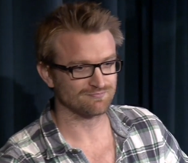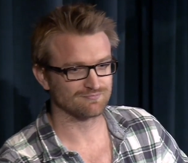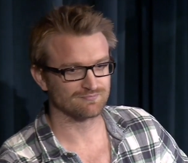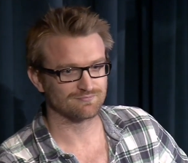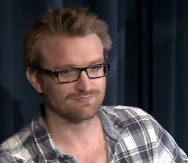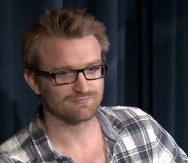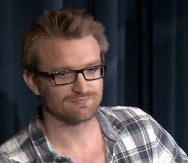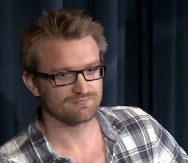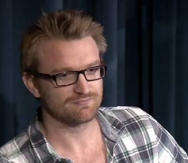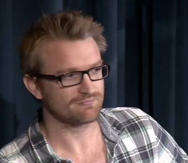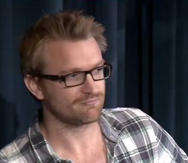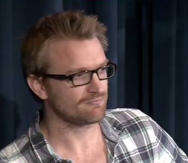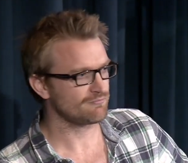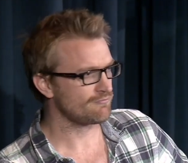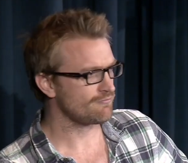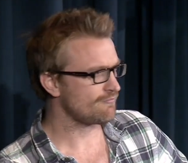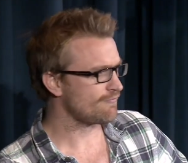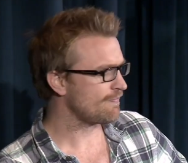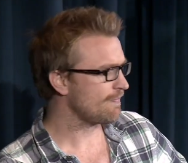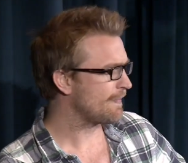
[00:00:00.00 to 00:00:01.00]

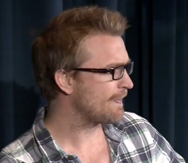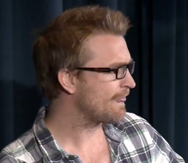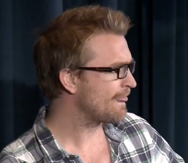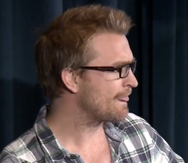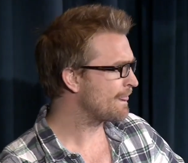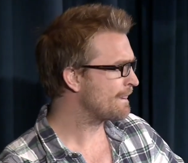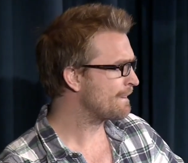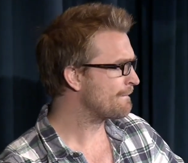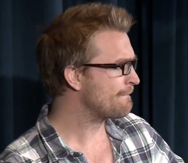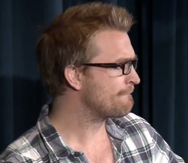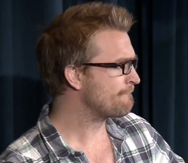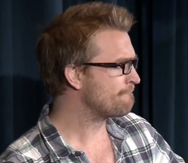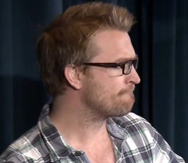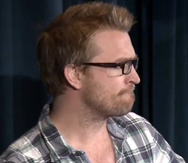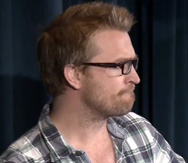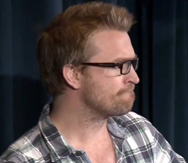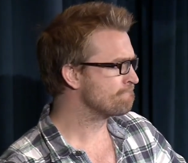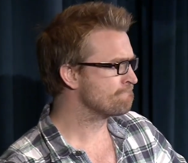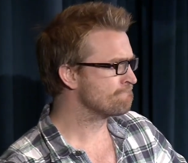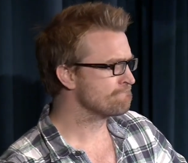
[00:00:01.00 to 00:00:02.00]

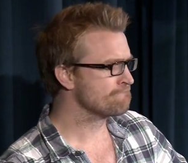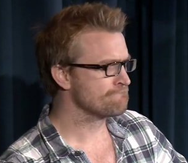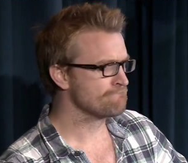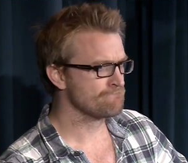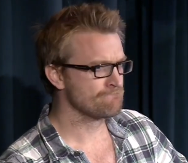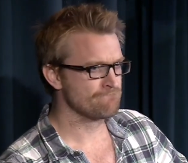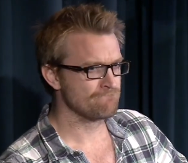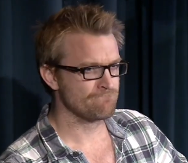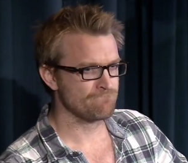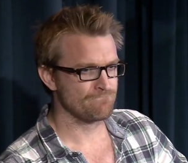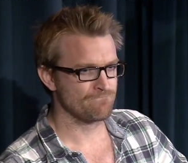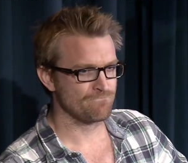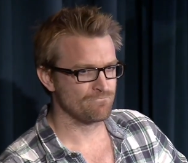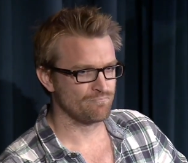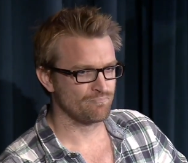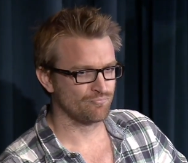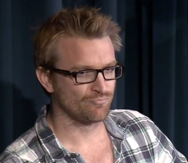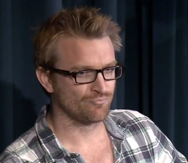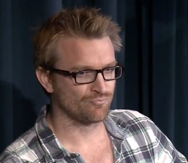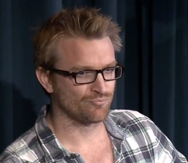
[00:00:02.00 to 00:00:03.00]

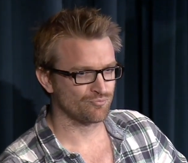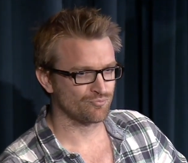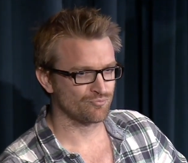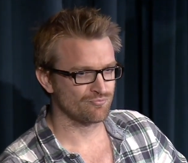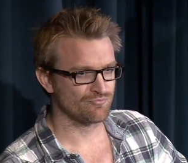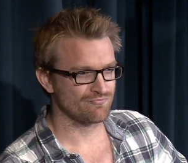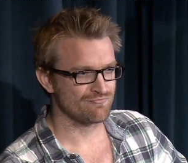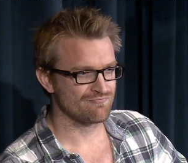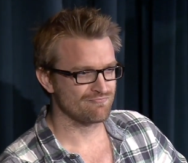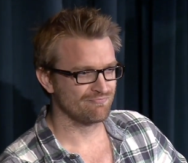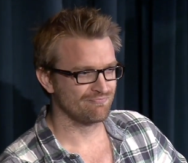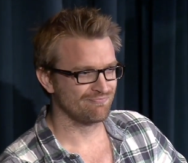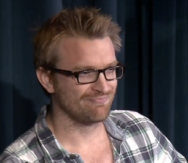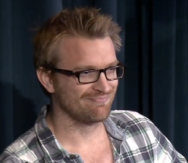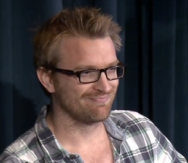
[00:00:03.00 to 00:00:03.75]
Nobody speaks.